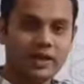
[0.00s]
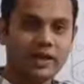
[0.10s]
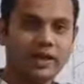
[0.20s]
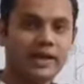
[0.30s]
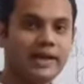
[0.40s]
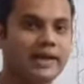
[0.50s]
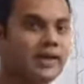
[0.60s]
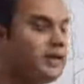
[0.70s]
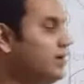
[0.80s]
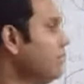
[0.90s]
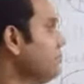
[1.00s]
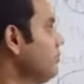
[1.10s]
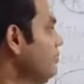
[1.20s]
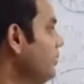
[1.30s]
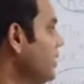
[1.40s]
relative
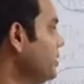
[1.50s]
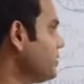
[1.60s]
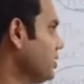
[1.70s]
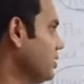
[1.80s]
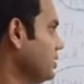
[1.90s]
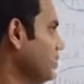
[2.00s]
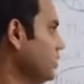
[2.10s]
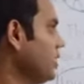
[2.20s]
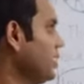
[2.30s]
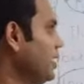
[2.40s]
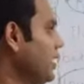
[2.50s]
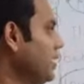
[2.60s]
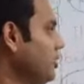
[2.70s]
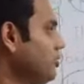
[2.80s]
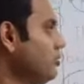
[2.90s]
measure. Okay,
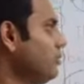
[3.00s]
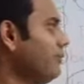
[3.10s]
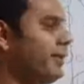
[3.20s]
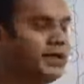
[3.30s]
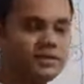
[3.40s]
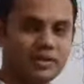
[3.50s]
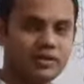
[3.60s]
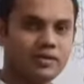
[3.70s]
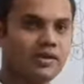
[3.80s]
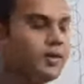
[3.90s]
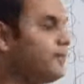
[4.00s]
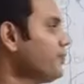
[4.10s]
relative measure.